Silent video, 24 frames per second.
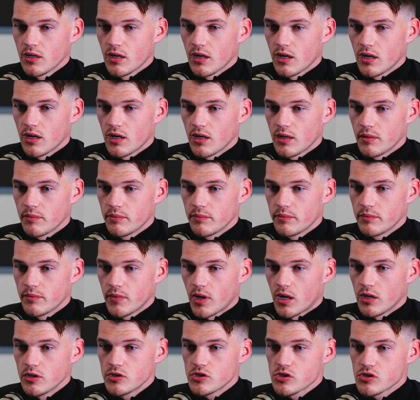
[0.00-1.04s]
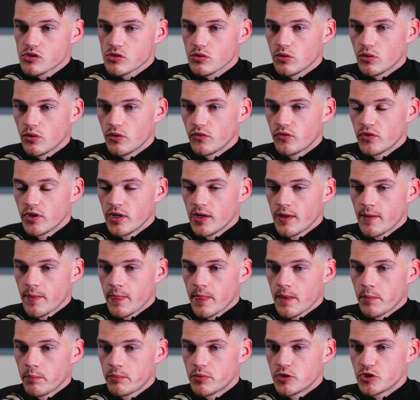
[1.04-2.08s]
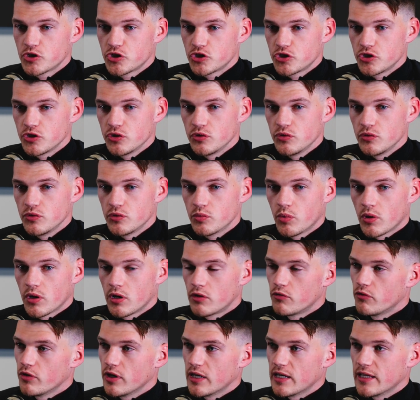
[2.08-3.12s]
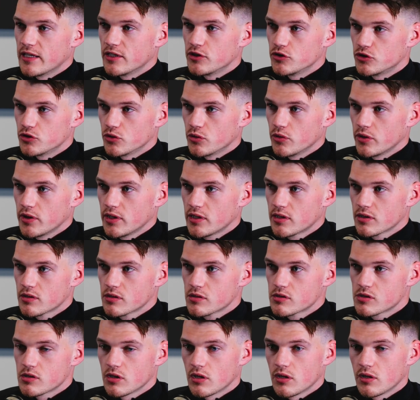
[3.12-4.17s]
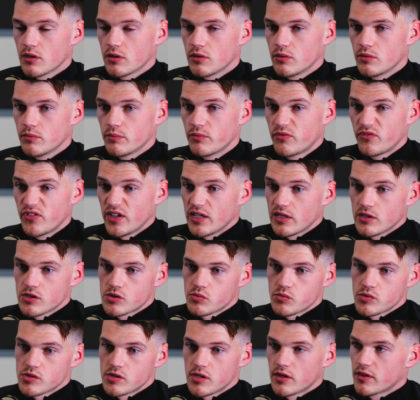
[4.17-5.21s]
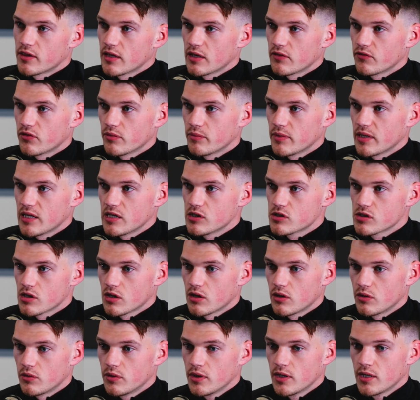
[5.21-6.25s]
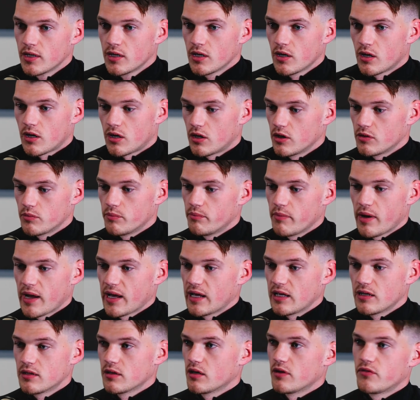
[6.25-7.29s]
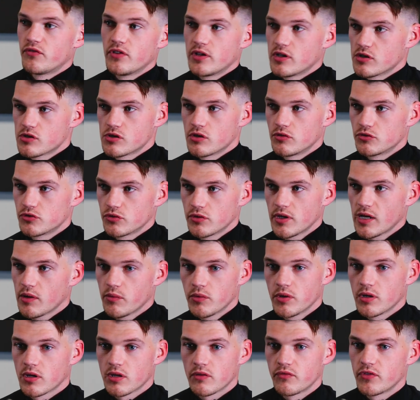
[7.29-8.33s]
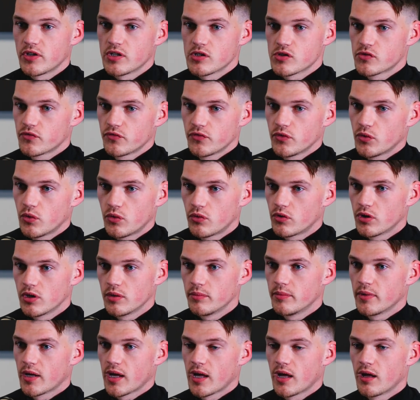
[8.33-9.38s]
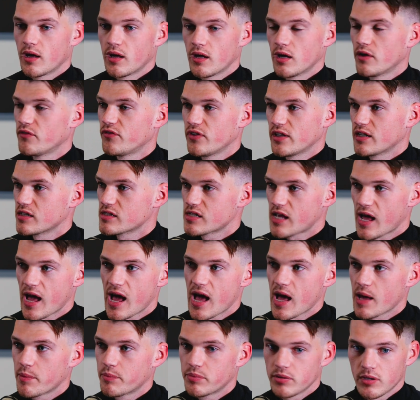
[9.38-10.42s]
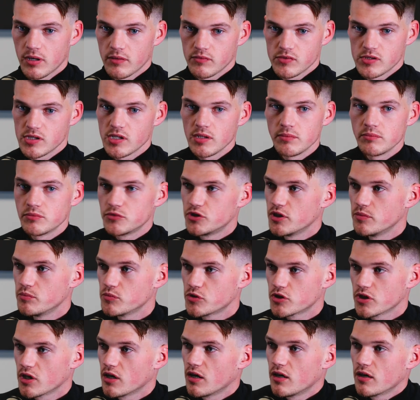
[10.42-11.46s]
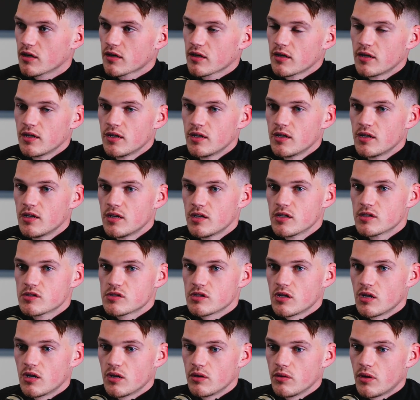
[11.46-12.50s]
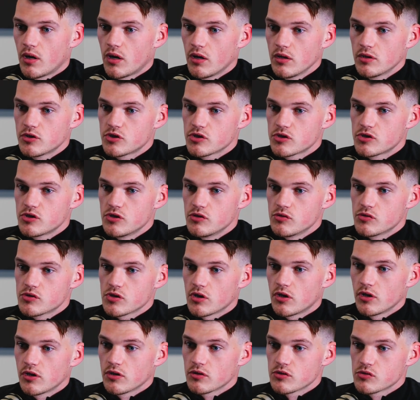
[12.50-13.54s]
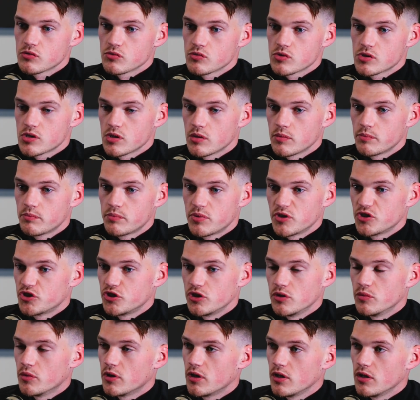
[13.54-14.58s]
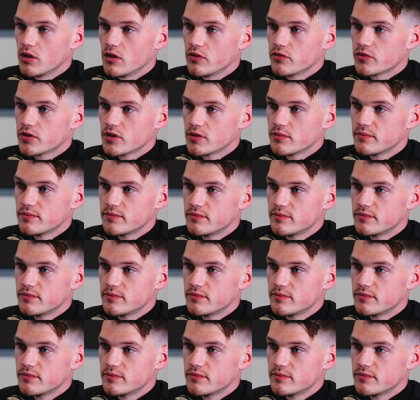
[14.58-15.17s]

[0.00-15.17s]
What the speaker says: I just sort of pursued what I really enjoyed. So fitness was the thing for me. So I made a fitness social network, a fitness forum, a fitness app, obviously Gymshark. So I just used side hustles to pursue what I loved.